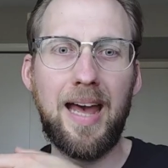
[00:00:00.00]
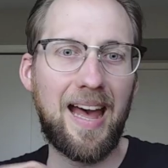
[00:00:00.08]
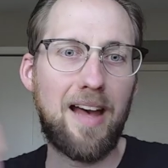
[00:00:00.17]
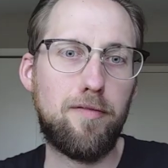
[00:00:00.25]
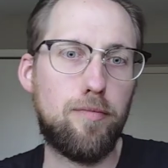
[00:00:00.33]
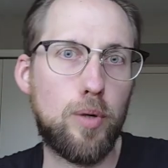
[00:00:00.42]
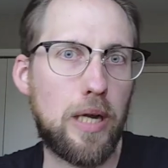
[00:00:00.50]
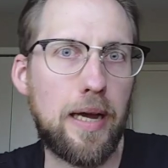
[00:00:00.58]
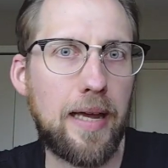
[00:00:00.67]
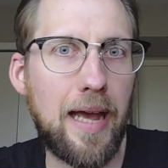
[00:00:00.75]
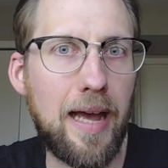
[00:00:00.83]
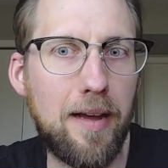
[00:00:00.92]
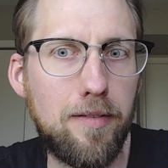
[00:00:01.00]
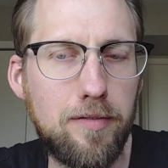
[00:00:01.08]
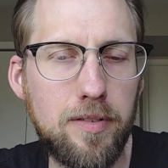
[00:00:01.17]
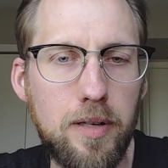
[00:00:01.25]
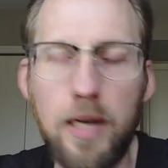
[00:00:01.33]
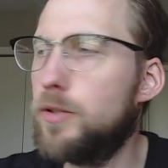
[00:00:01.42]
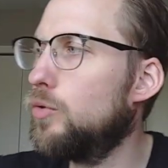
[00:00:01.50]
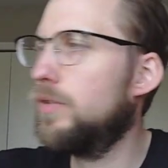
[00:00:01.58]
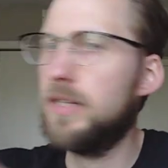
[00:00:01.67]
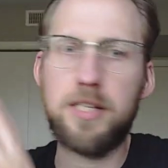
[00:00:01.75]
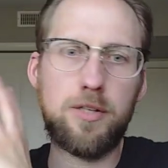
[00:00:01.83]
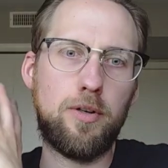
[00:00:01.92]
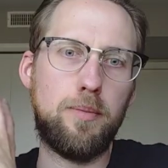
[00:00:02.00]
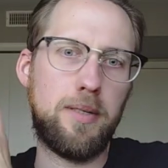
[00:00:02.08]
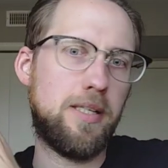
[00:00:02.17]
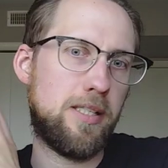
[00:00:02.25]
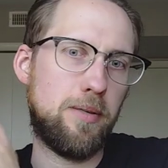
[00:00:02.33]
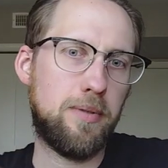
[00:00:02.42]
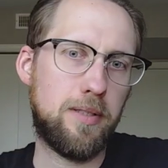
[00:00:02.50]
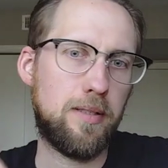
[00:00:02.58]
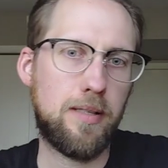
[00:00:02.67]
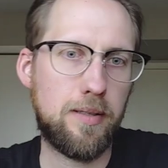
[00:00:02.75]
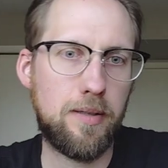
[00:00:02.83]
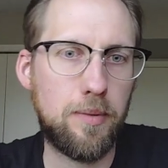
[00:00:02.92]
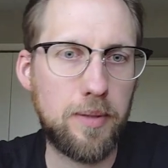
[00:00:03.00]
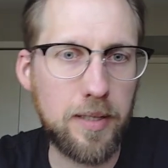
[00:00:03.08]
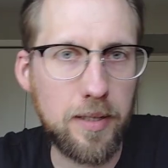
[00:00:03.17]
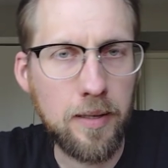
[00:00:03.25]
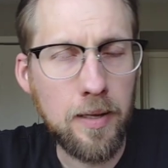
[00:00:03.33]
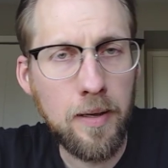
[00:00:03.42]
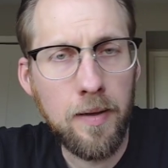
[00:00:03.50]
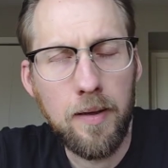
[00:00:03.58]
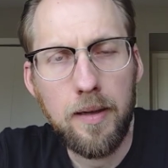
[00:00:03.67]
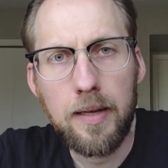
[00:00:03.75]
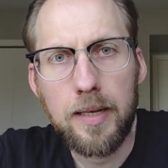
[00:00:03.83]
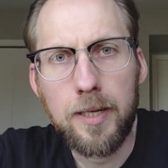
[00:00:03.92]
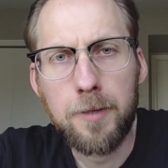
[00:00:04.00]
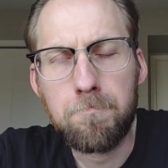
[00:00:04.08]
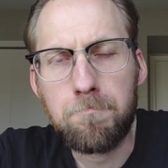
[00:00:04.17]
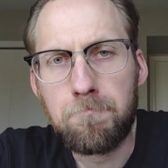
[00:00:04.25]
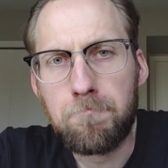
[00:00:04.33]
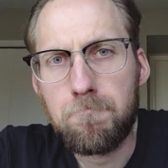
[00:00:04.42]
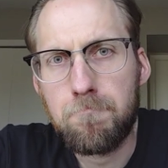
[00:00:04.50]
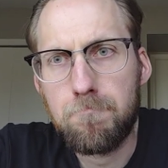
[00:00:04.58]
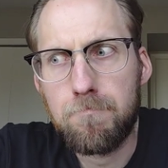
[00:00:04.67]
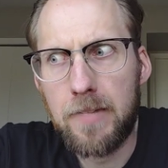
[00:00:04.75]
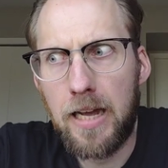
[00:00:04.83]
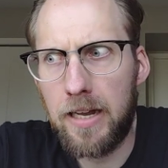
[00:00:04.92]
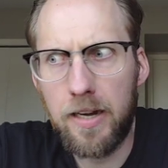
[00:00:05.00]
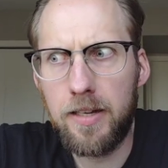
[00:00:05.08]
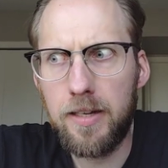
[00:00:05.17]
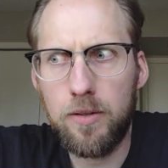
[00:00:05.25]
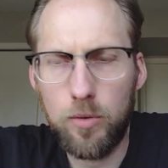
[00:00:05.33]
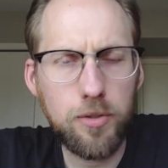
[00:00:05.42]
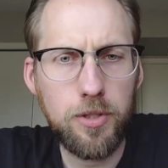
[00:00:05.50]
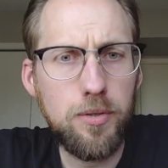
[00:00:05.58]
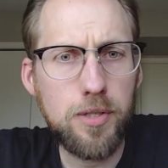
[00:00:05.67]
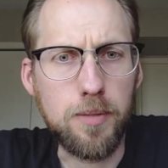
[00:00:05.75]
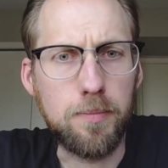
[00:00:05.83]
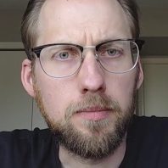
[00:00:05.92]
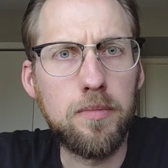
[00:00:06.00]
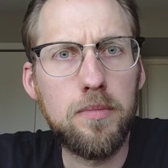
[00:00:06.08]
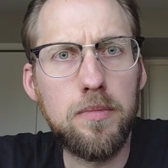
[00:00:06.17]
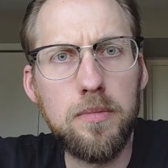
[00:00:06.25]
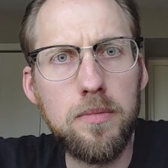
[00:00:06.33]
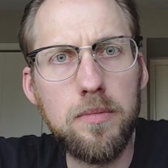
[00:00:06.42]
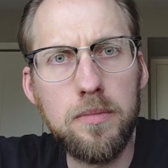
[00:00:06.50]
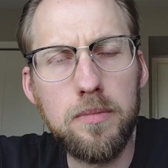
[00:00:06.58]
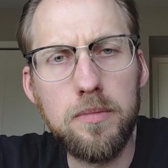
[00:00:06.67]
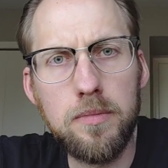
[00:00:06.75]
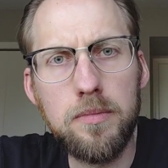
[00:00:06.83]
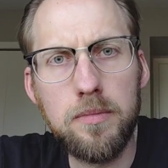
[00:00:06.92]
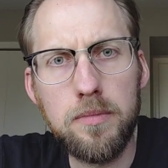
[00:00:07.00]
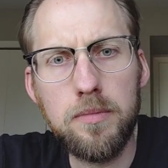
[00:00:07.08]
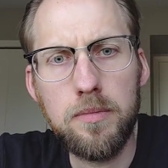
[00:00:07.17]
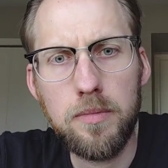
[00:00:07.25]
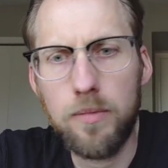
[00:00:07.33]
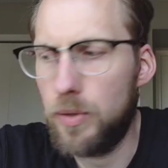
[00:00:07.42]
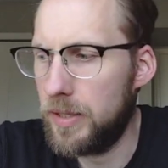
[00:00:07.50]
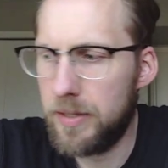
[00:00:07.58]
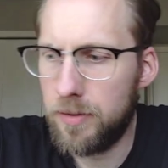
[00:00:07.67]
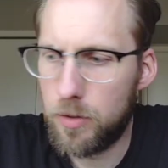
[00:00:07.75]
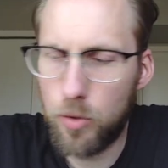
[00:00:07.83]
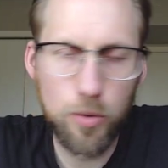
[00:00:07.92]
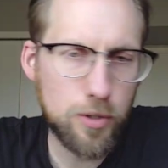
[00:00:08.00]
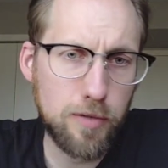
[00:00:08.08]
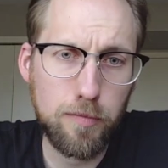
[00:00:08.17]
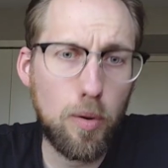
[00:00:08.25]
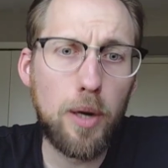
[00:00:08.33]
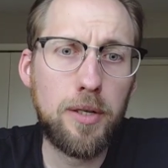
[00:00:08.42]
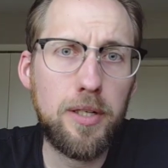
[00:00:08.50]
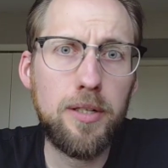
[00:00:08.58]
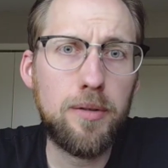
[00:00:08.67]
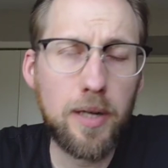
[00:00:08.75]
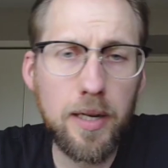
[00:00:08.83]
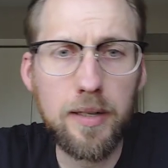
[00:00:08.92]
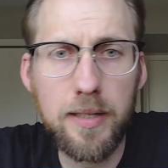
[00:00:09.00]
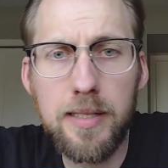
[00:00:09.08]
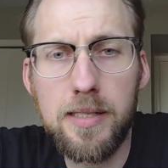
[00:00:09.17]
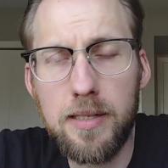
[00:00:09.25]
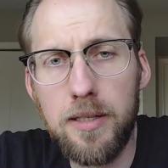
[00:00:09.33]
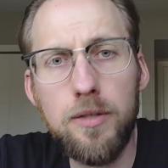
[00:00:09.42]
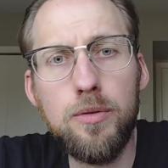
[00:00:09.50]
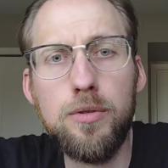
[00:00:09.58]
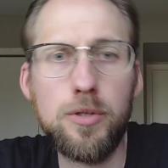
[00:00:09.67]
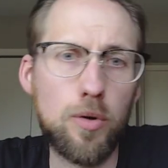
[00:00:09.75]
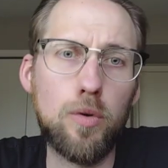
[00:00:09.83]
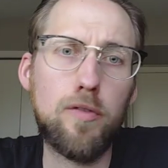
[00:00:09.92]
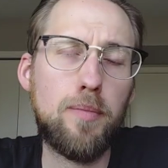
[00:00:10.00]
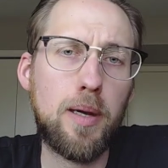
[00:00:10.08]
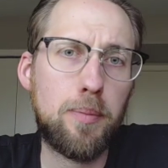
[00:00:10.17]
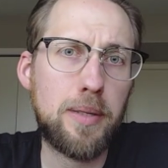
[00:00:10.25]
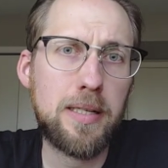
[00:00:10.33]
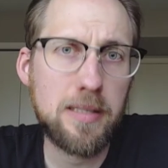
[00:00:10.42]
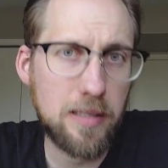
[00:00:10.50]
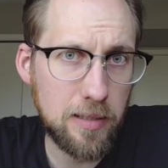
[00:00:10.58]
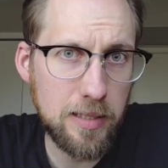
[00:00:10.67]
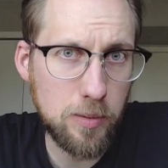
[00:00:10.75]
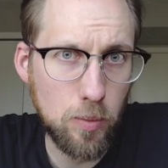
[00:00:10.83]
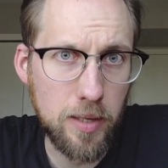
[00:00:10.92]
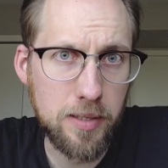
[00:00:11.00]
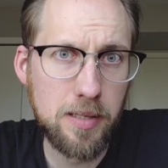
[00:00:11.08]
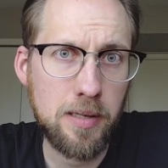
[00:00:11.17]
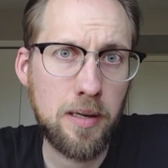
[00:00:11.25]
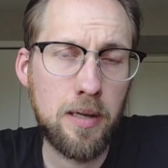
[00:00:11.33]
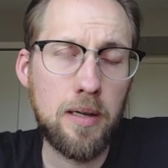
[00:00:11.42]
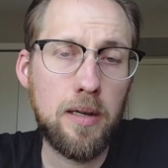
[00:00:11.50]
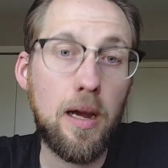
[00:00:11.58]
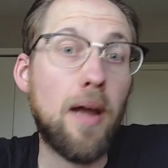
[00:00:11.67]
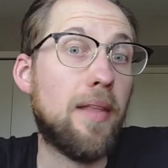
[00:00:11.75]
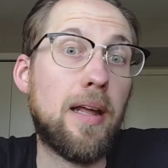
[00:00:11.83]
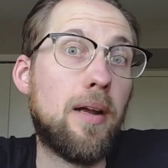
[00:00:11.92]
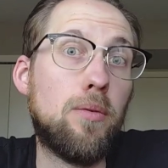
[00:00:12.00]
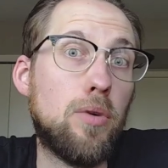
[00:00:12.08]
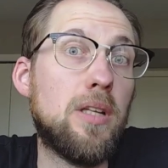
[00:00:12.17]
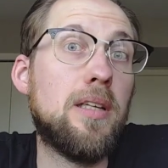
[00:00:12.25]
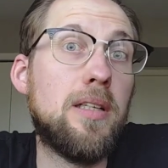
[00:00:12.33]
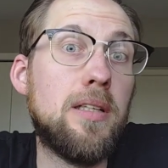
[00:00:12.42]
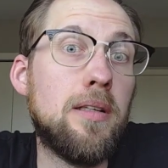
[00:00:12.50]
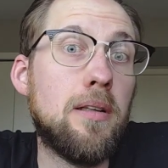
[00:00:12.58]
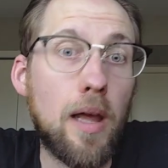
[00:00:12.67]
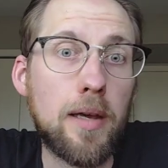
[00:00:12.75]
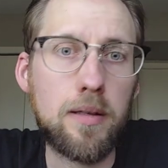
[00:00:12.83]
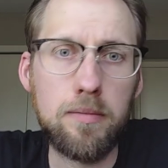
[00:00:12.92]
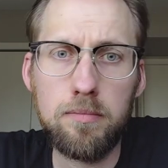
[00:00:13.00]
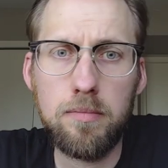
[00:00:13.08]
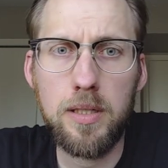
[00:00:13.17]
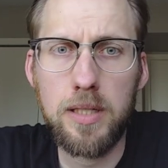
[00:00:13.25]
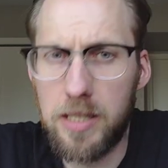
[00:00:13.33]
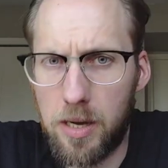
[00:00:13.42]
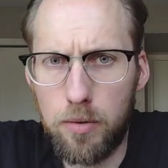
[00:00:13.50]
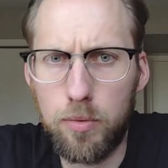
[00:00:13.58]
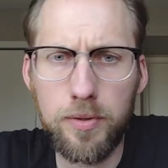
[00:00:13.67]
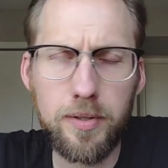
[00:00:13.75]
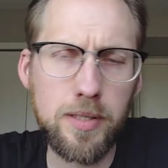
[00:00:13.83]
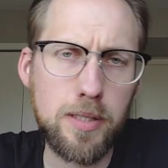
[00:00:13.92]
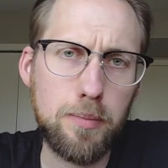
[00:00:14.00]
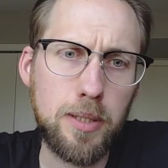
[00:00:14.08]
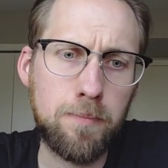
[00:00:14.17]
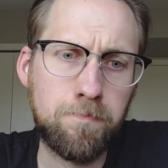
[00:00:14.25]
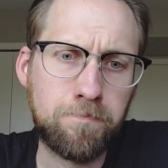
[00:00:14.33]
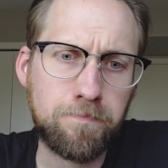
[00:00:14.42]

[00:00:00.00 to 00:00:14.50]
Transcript: have what i have i do this sorry because they're in the, they're in there um, and i can all use them within the course of one year i can easily use all of my pens at least once and that i really like and that's how i want things to be